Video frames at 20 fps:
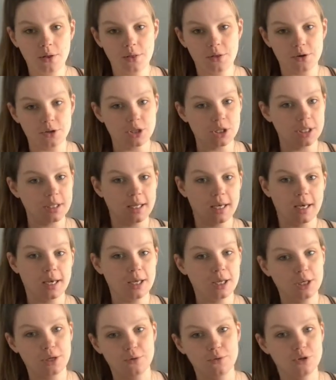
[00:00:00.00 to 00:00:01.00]
They're just like
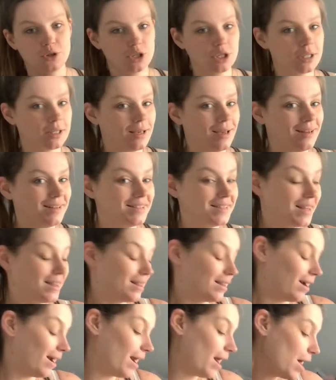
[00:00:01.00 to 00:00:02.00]
huge and just kind of sit
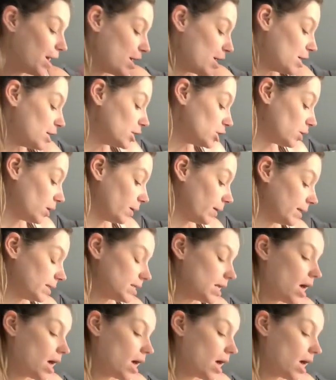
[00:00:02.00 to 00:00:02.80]
there. So anyways,